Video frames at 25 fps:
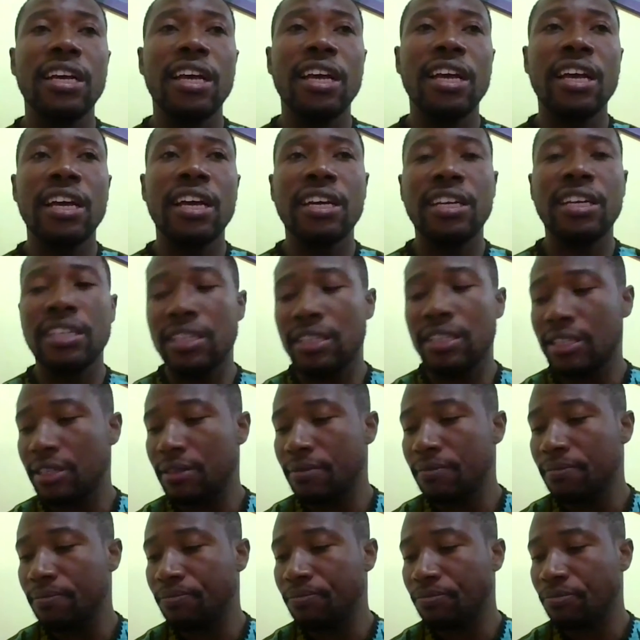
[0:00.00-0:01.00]
And
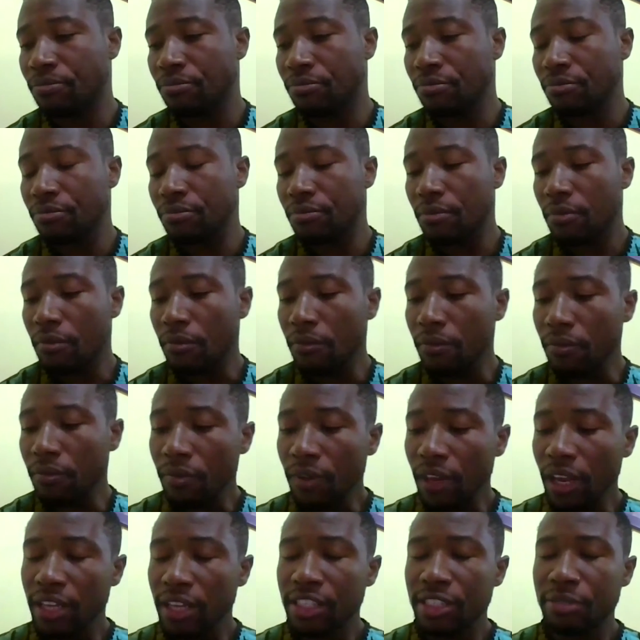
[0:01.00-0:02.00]

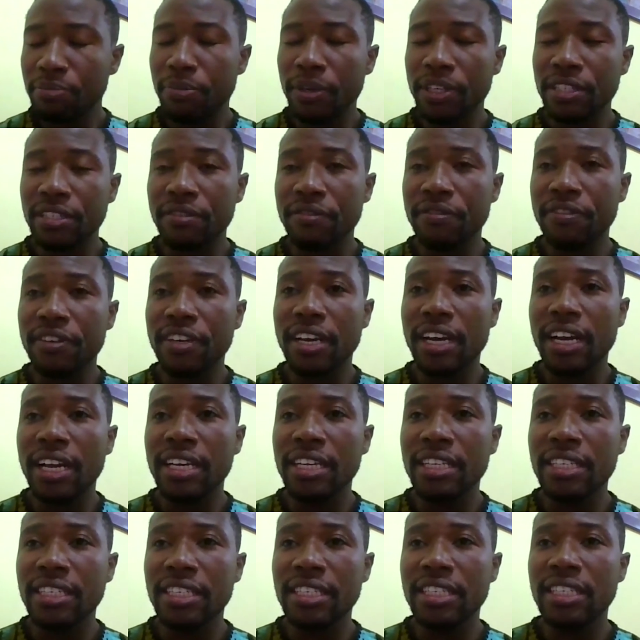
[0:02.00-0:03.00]

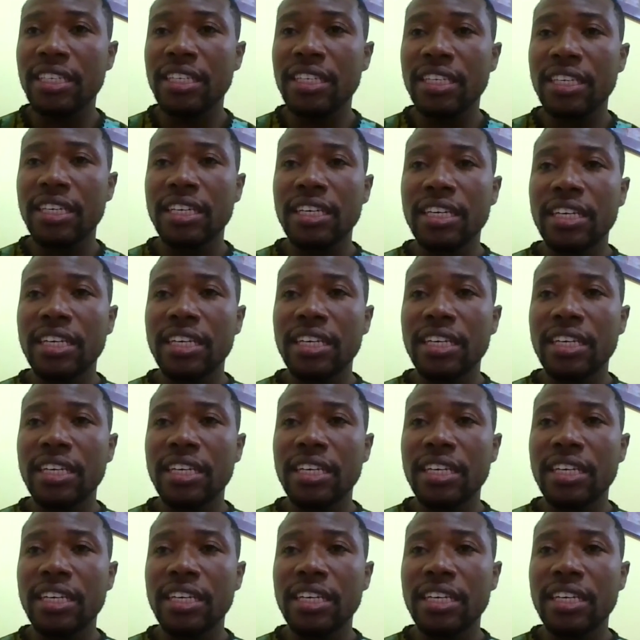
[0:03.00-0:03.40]
specifically